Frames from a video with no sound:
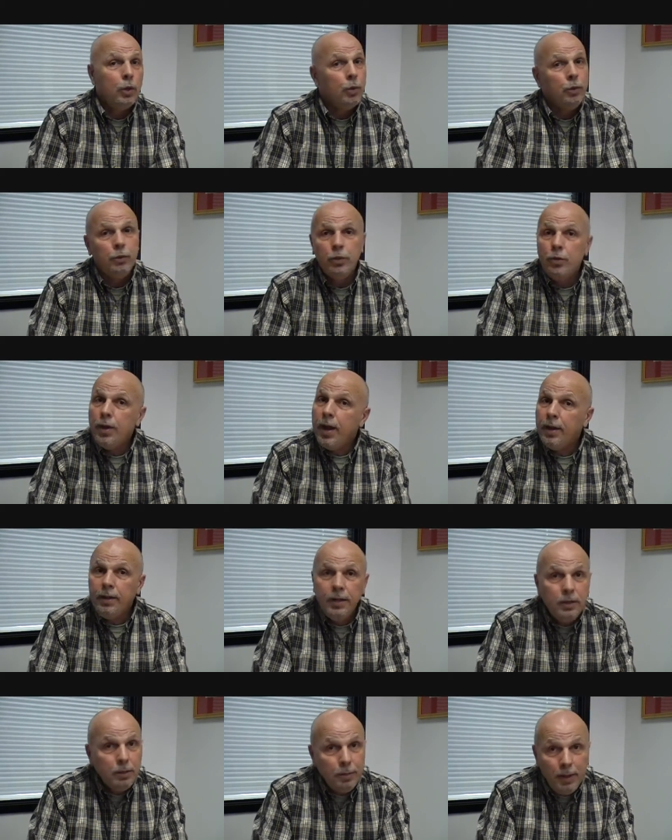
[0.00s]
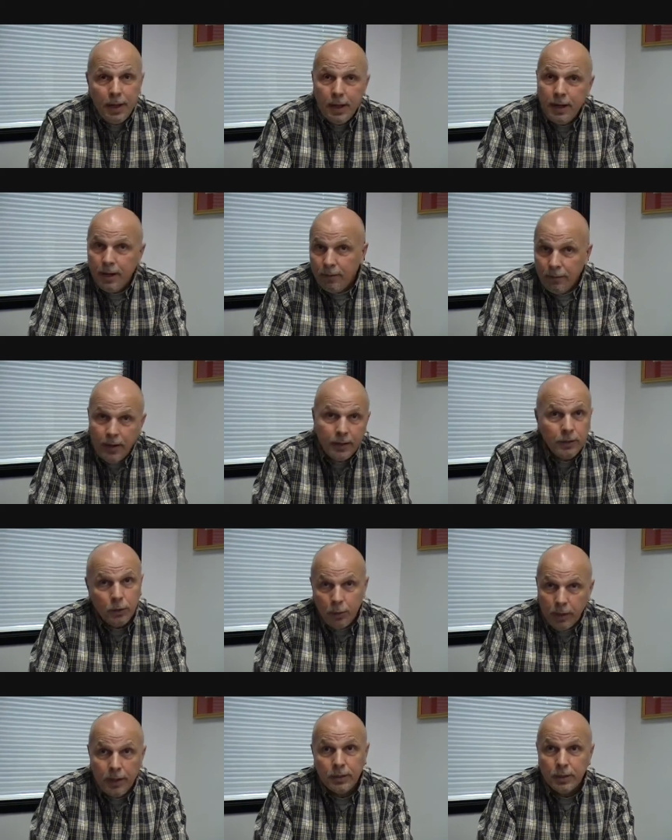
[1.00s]
who do not need to be getting infected
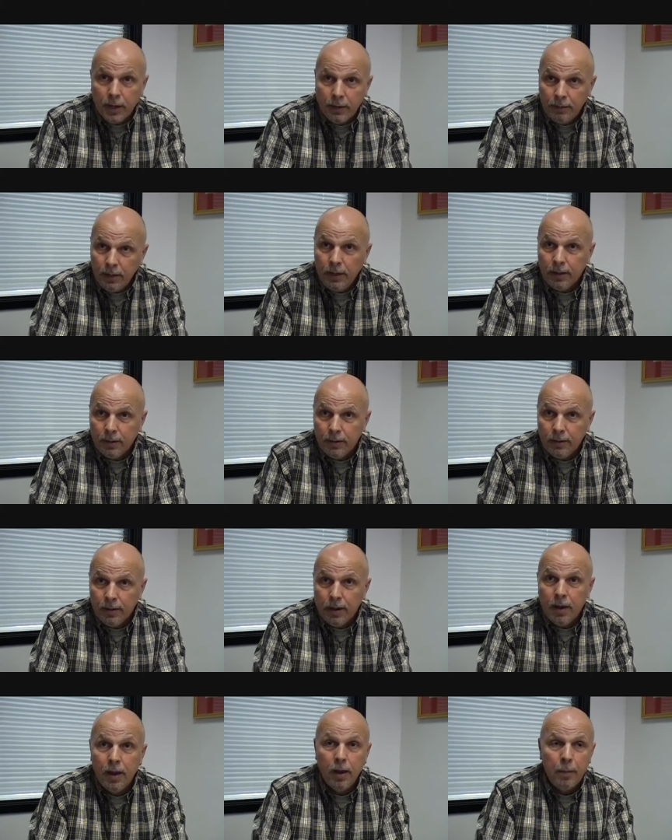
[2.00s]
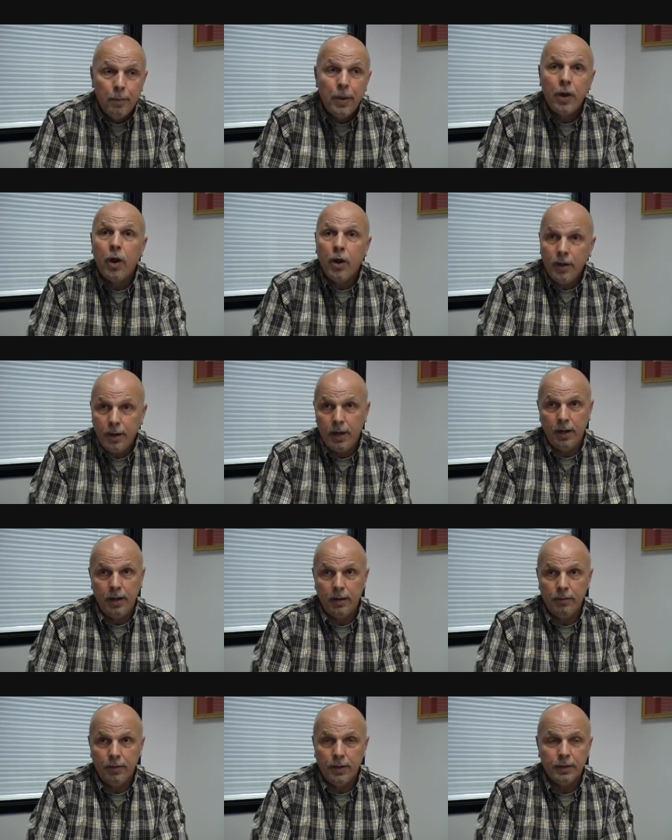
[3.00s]
with HIV. Right. But are
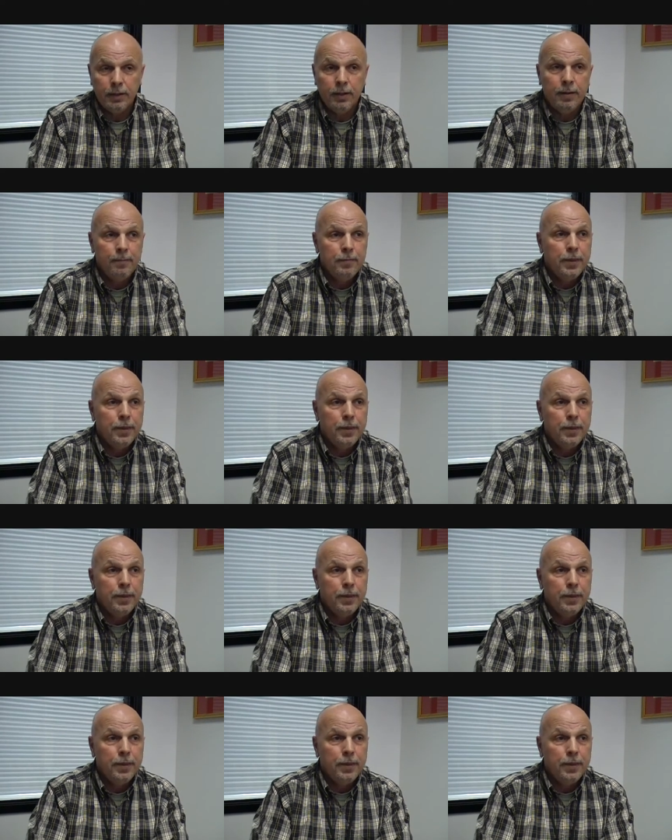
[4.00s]
getting infected.